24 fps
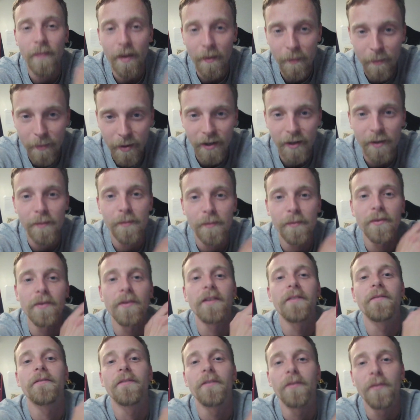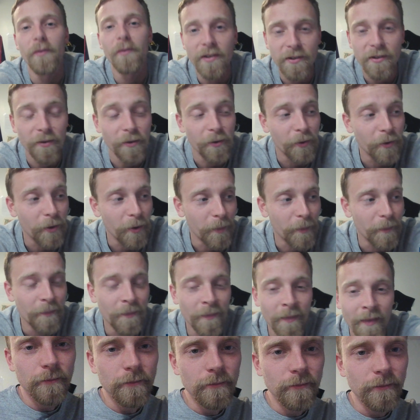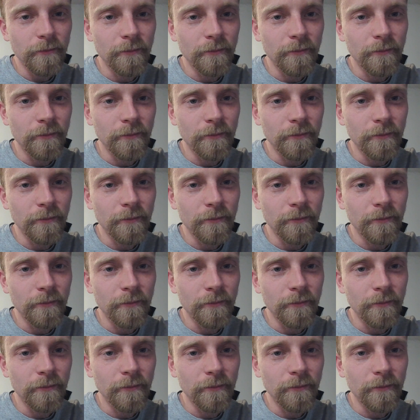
a bigger, more influential group.